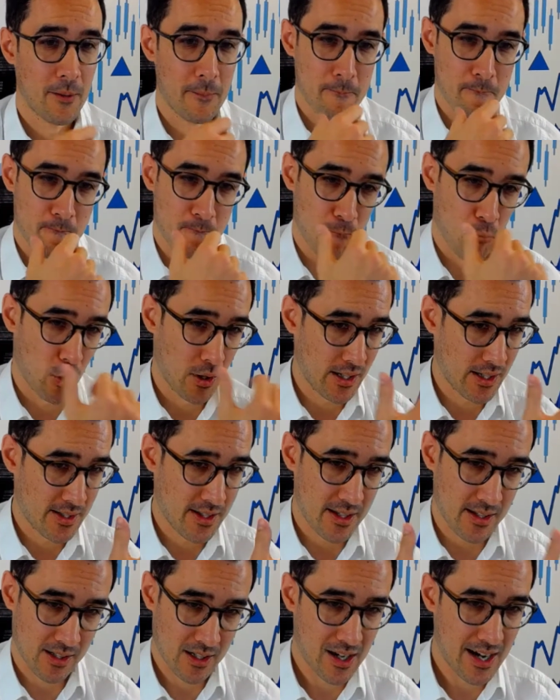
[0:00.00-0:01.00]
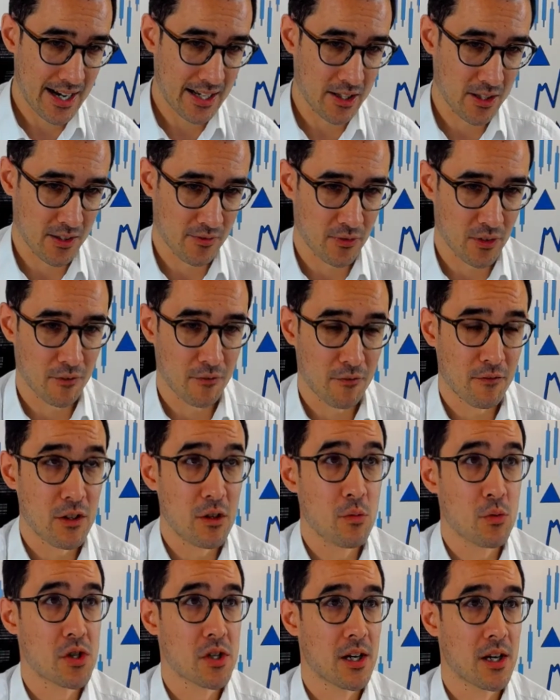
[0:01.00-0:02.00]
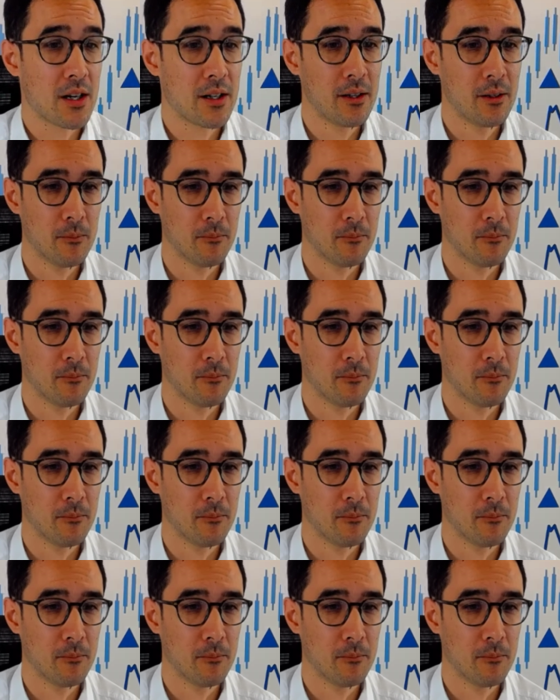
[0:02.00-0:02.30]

what is its guidance for the future,